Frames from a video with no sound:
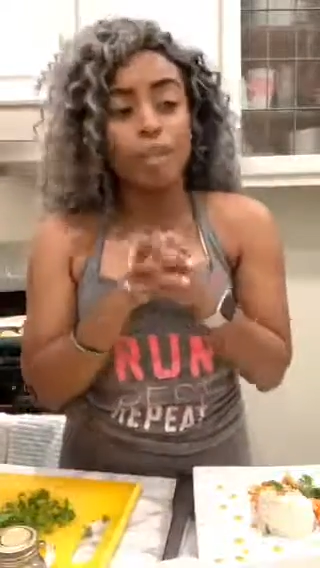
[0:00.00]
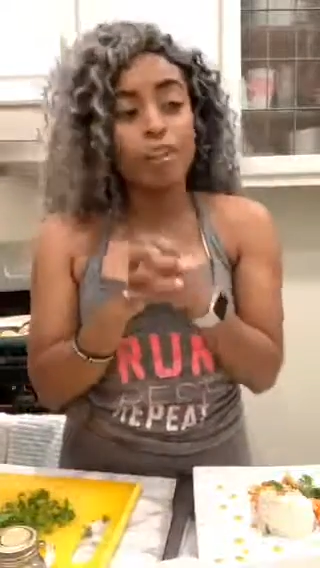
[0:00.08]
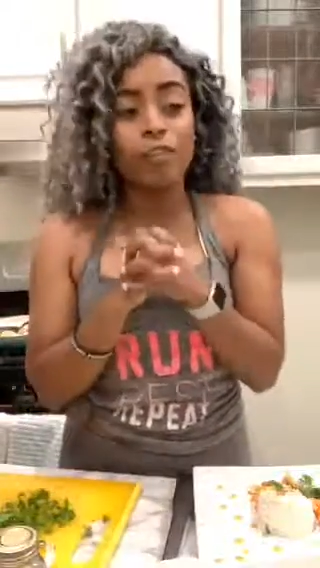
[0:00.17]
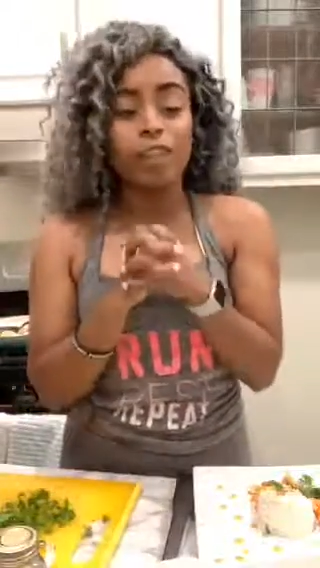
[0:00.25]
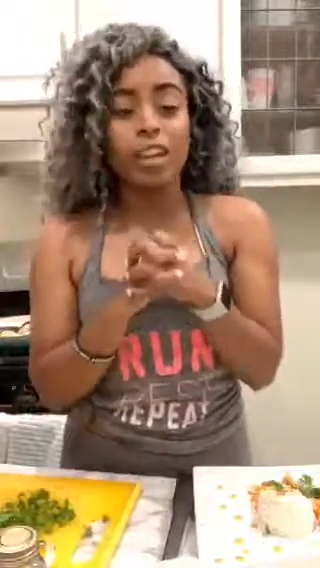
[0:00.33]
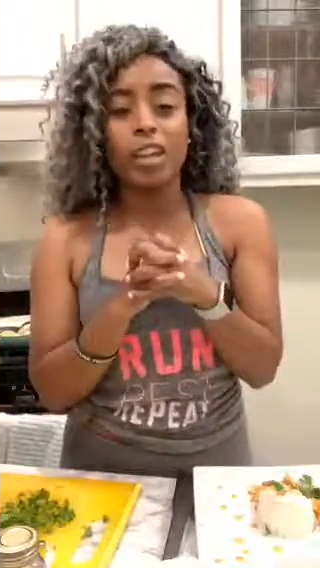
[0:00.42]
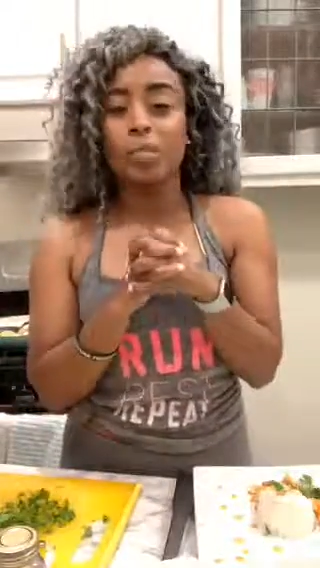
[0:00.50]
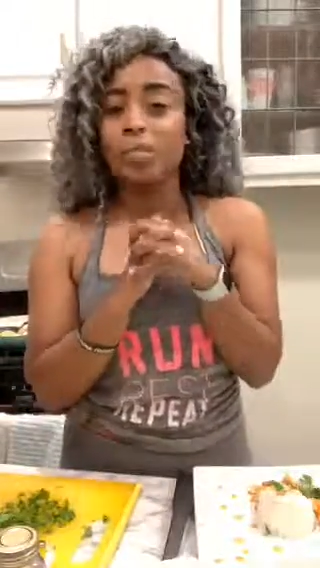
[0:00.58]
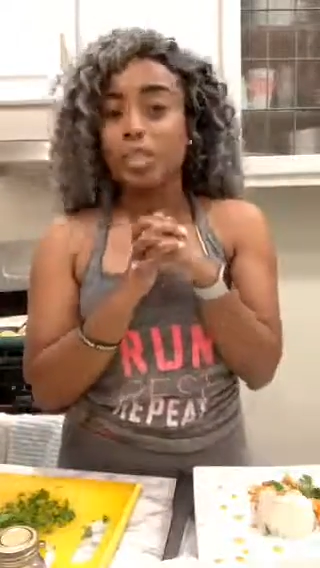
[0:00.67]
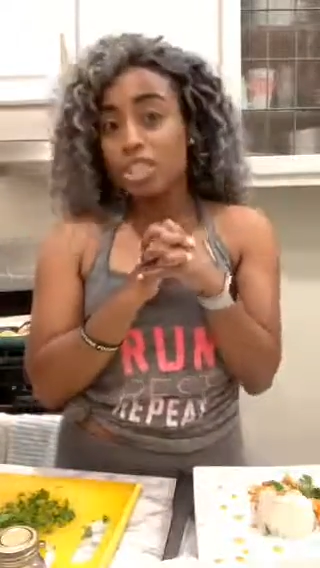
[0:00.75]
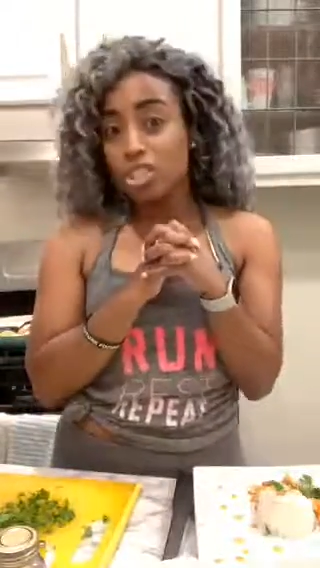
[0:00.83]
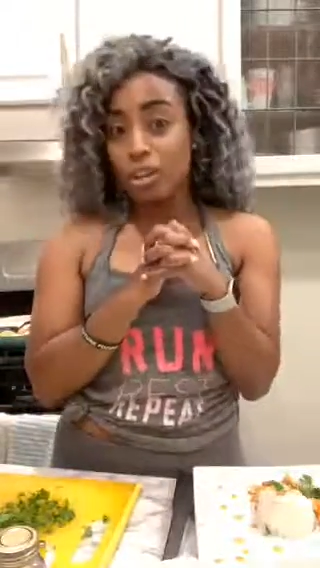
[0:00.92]
benefit,
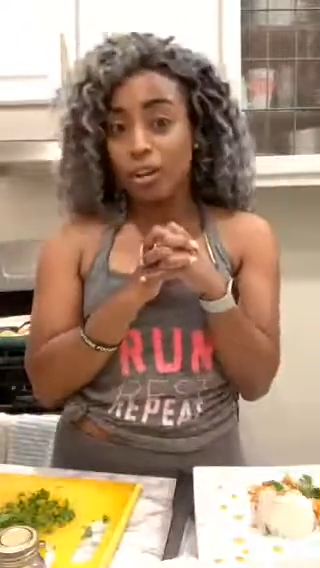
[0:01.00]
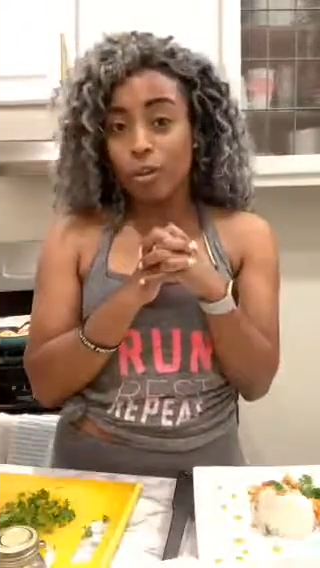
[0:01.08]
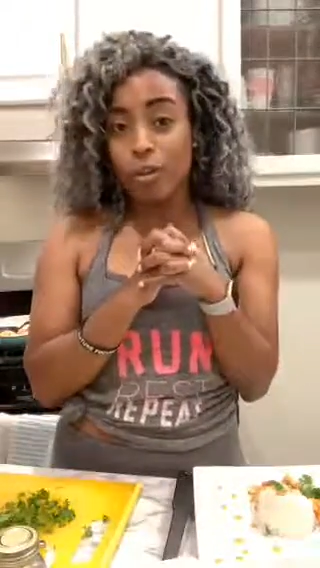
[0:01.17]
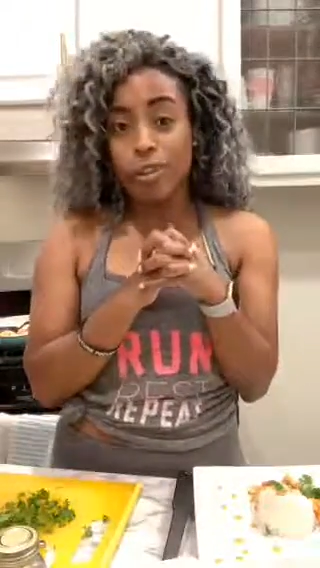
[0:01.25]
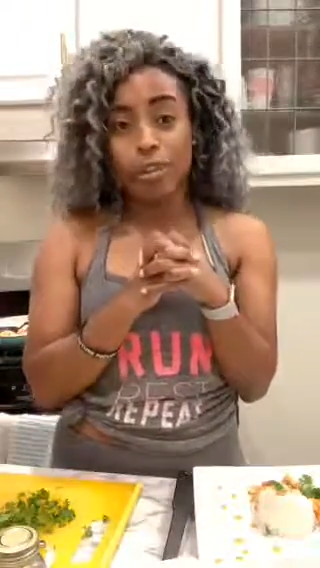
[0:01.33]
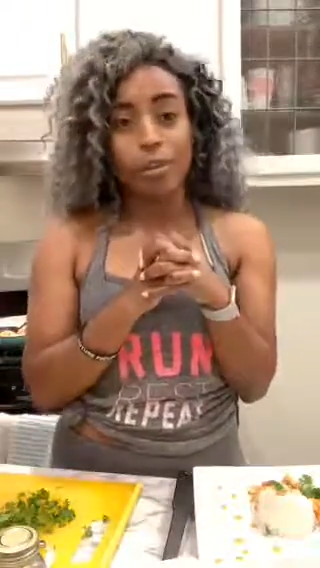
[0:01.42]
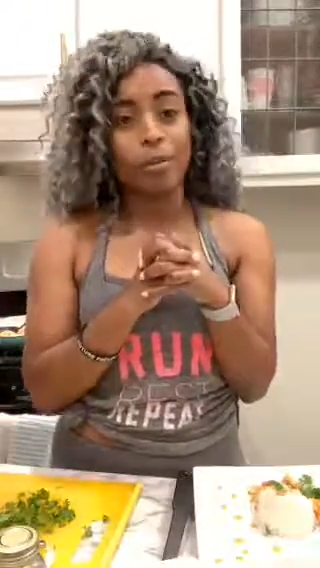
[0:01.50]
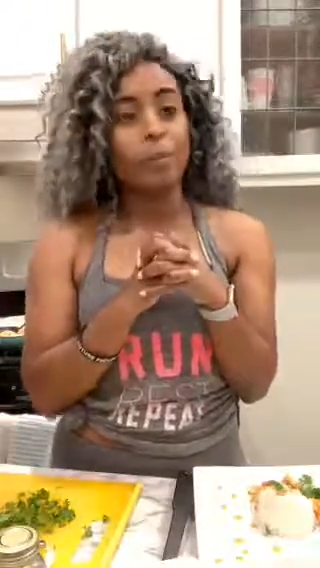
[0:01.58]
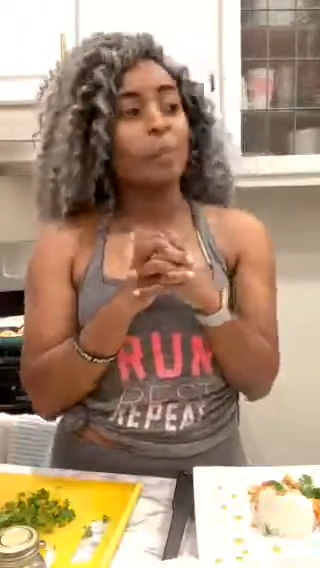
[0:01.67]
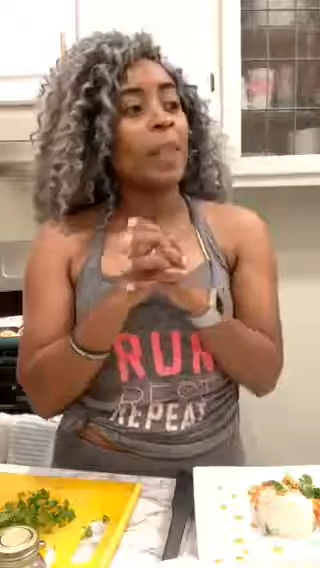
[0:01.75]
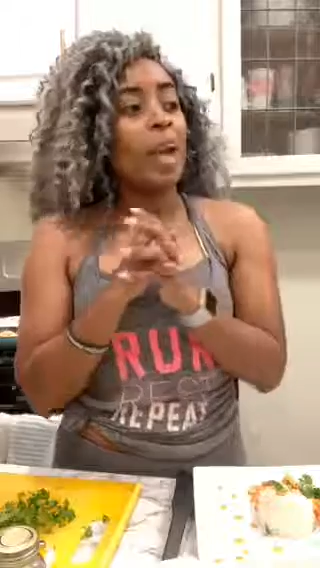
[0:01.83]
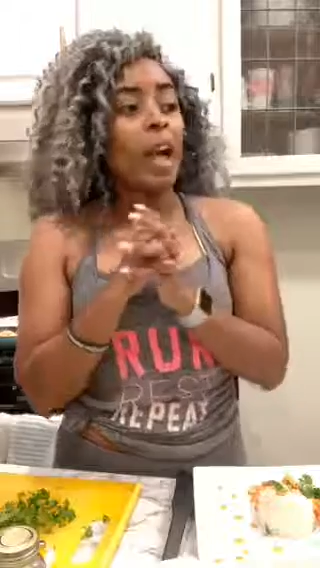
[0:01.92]
please share it with
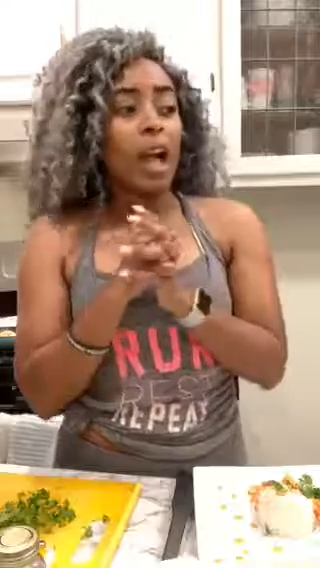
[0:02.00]
them.